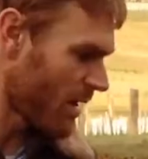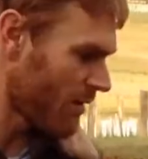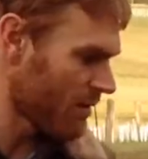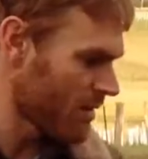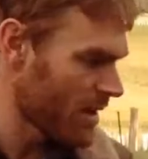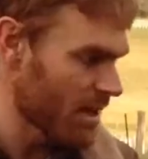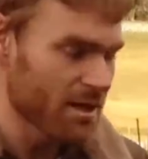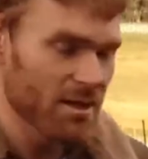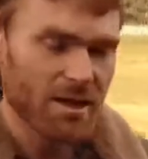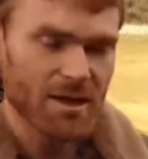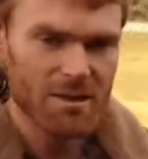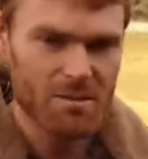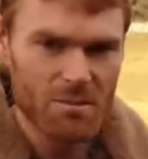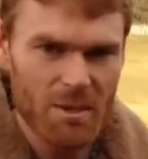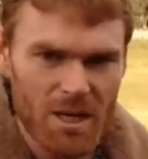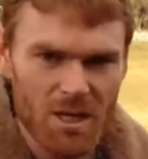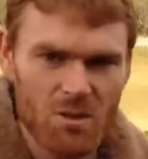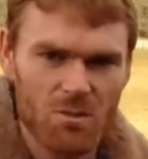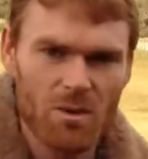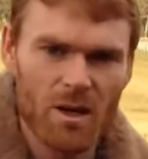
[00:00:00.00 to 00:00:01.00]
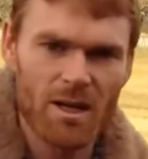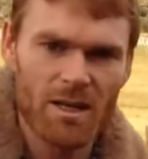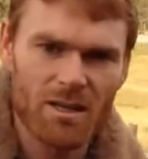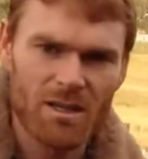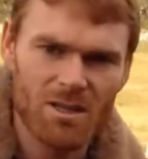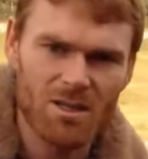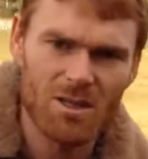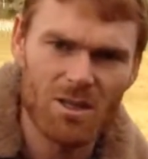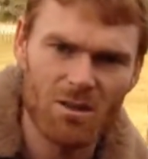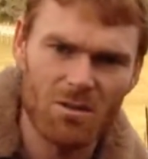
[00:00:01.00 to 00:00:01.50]
haven't had as much rain
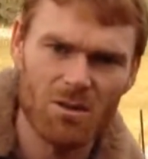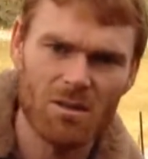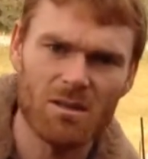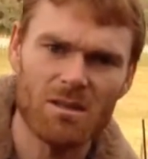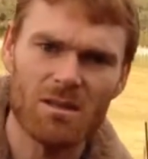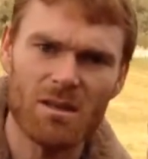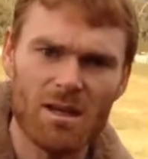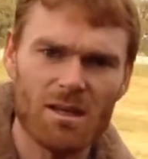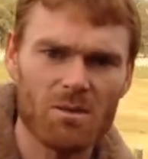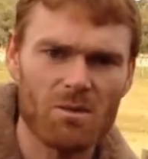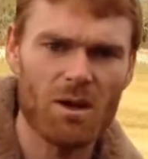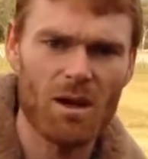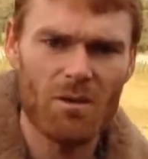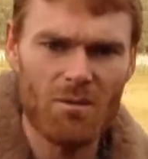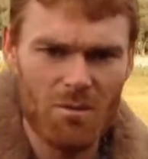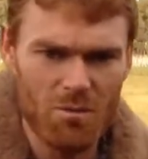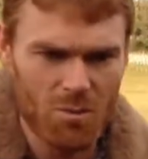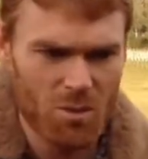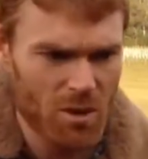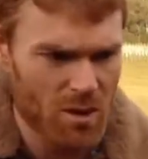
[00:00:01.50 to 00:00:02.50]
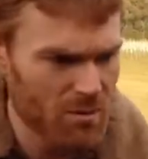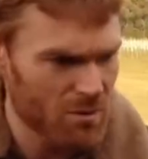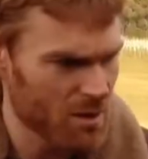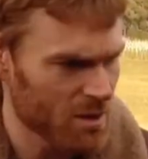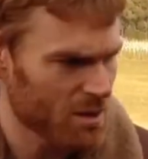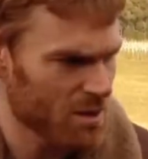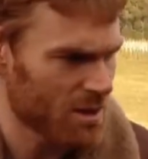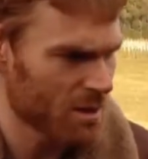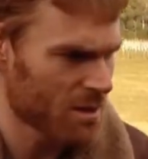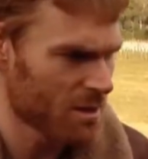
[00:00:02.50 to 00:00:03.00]
this year as we have in
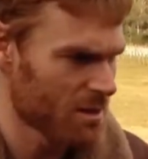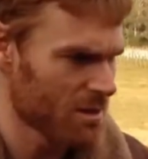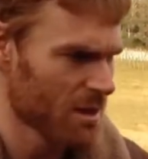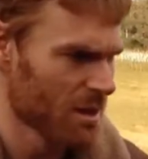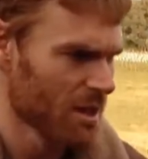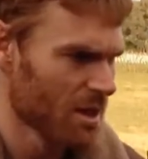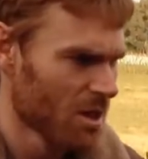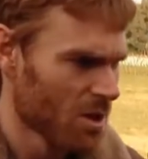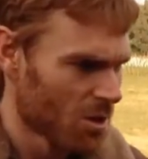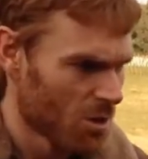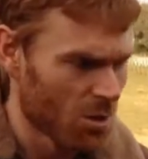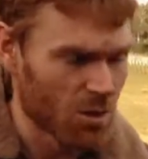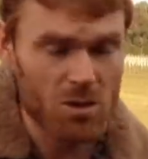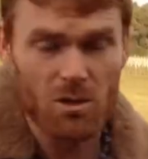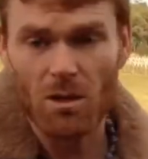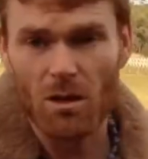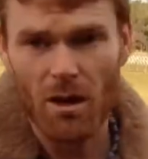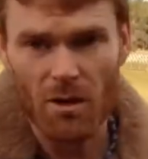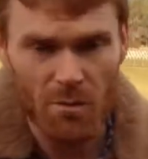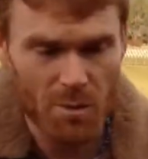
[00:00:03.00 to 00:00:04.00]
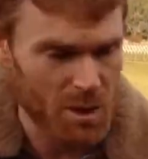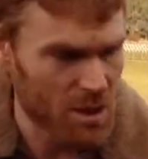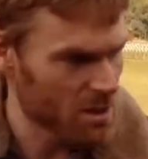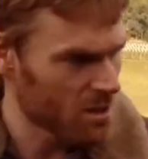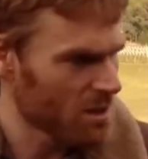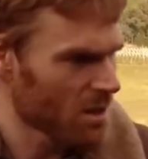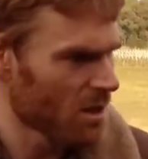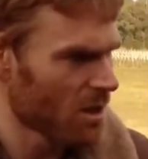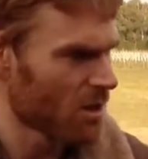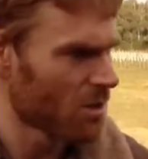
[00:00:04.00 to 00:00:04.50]
previous years, or so I've been
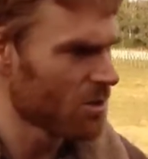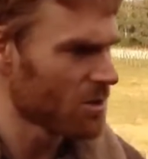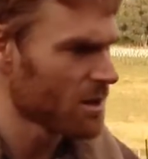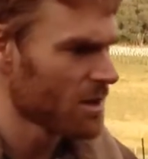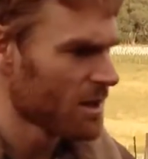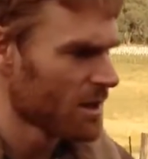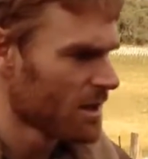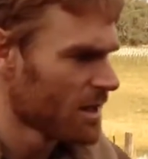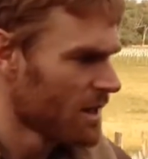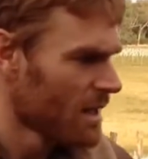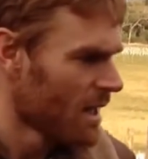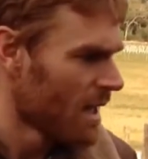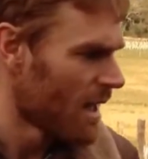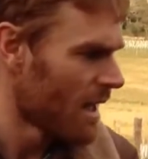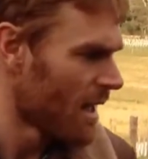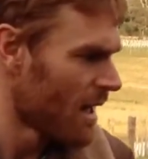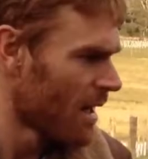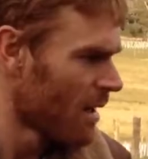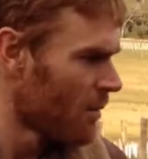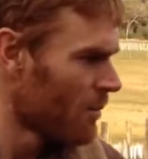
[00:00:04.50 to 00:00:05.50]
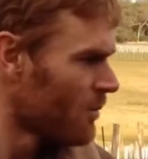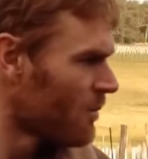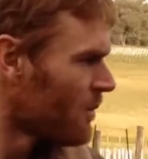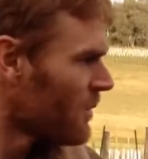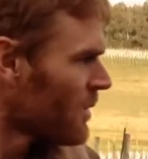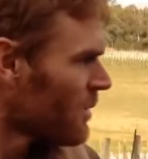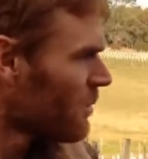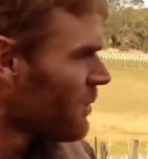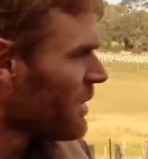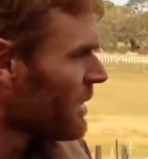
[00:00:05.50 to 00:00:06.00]
told.
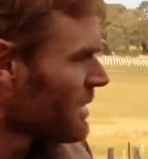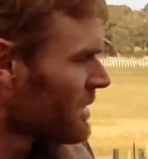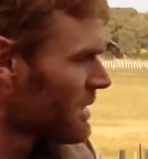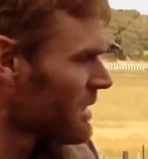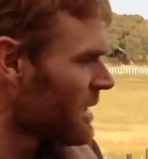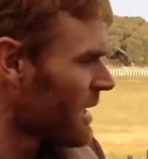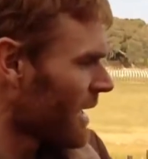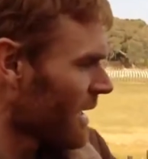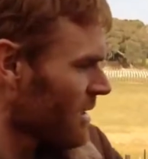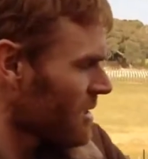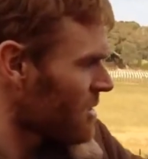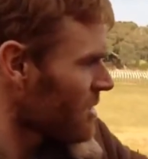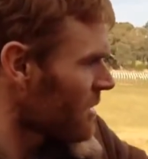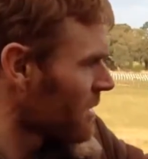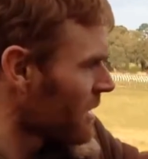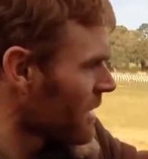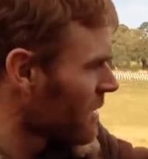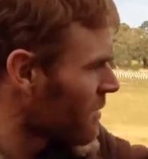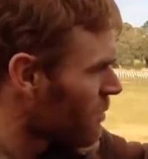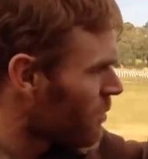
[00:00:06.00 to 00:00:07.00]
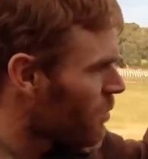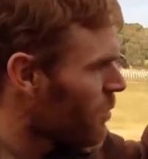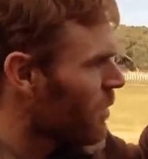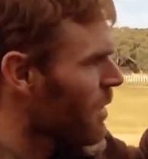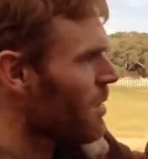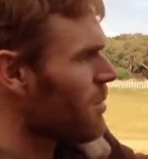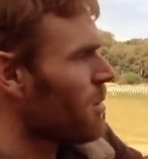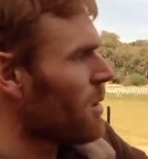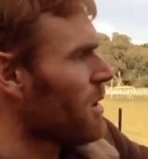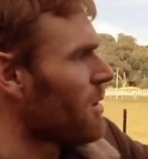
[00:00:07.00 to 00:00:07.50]
We did actually
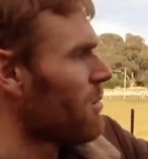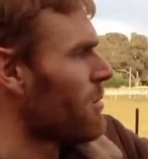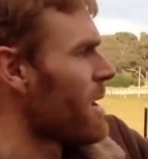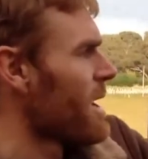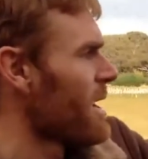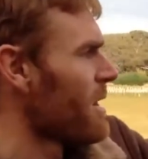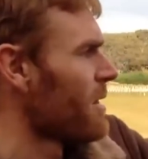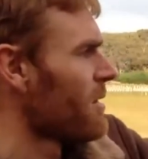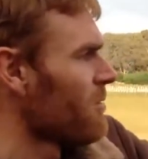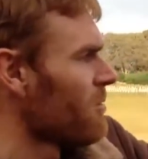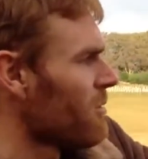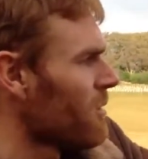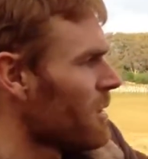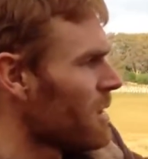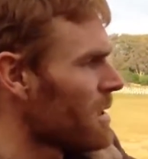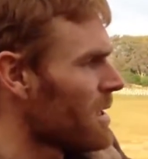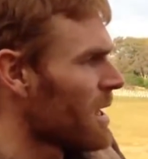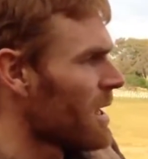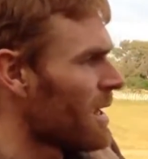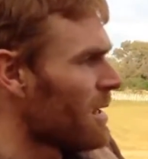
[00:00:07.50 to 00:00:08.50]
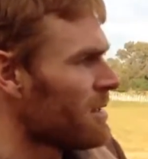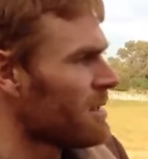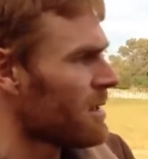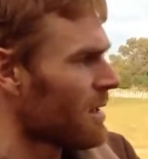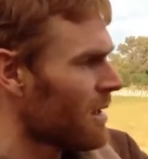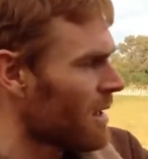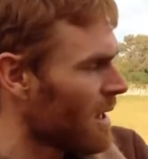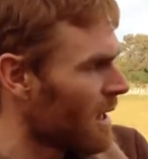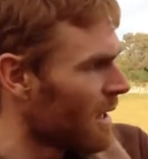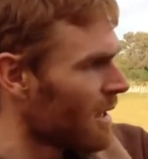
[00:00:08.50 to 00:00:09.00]
rip around the vineyard
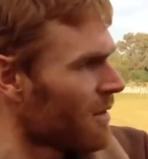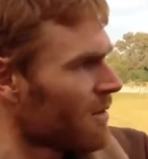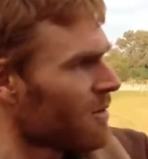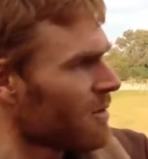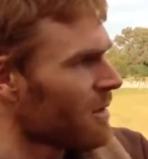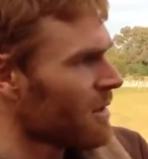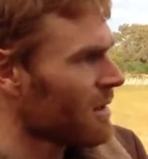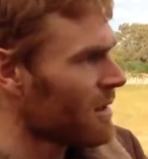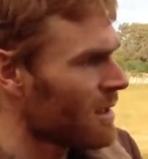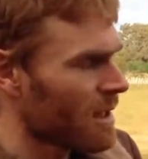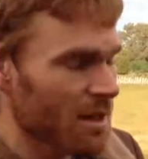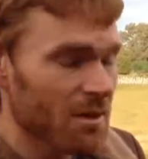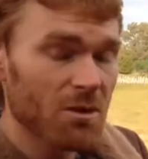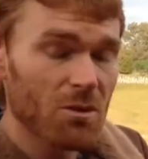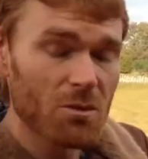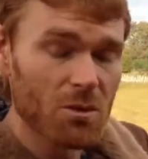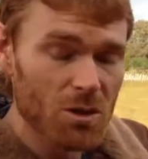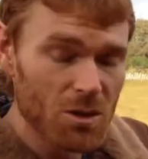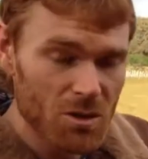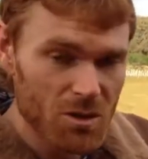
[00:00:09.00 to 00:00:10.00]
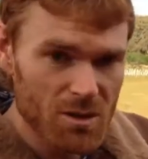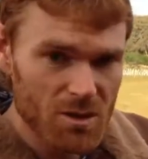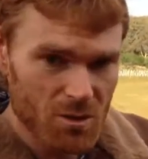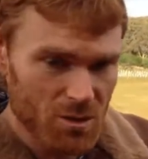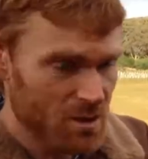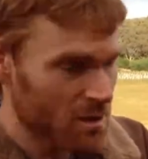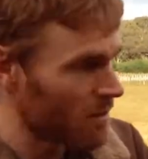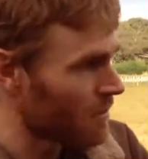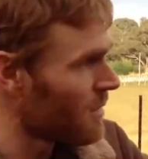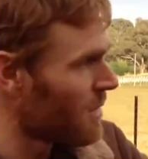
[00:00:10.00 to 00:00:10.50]
to cut the roots, or
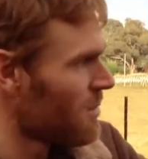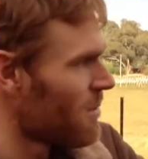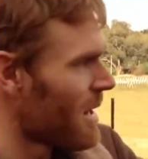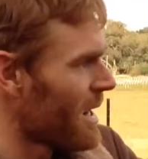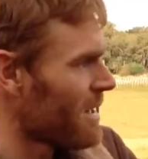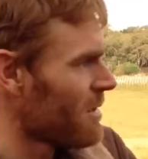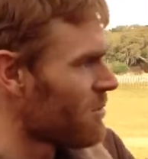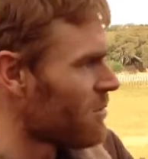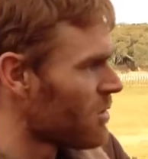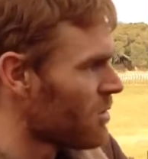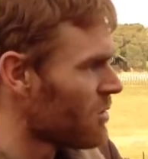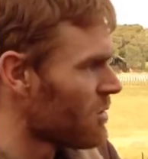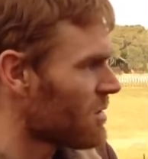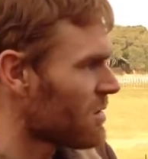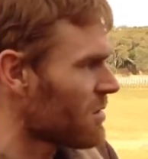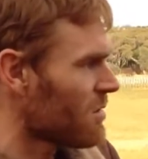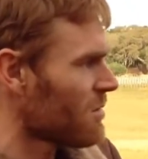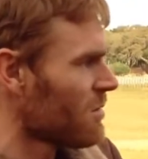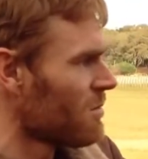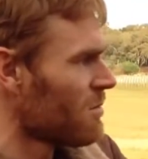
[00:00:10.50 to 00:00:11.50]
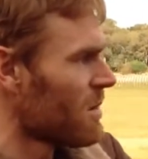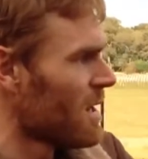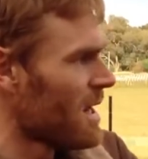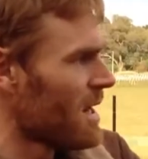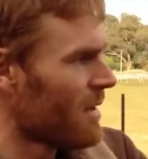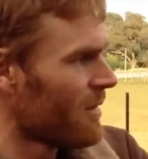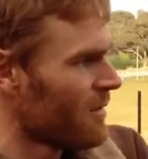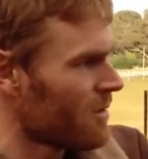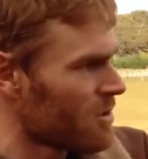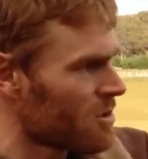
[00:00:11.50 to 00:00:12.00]
sever the main roots from
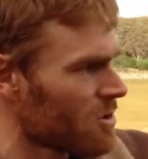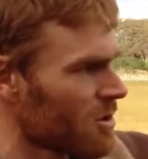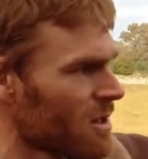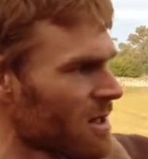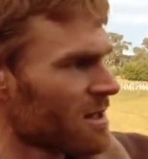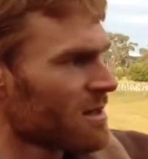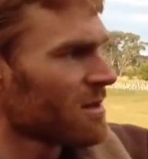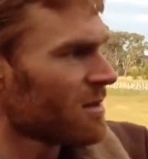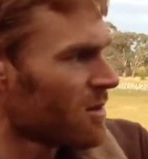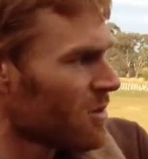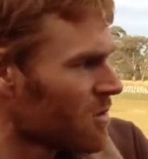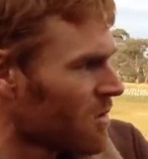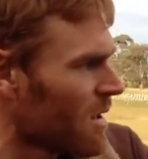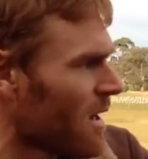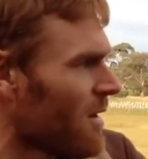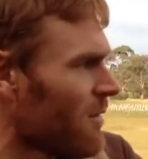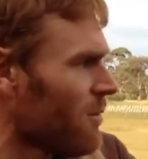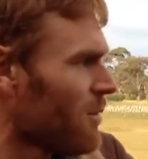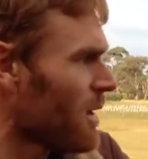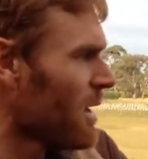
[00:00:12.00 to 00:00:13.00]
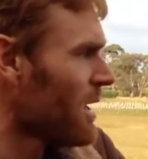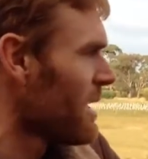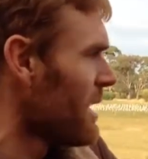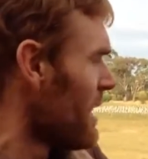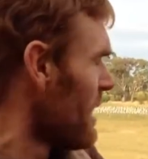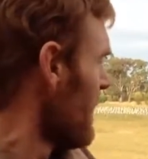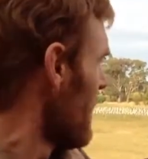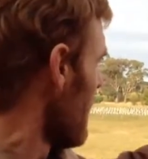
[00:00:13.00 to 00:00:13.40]
the trees in the driveway,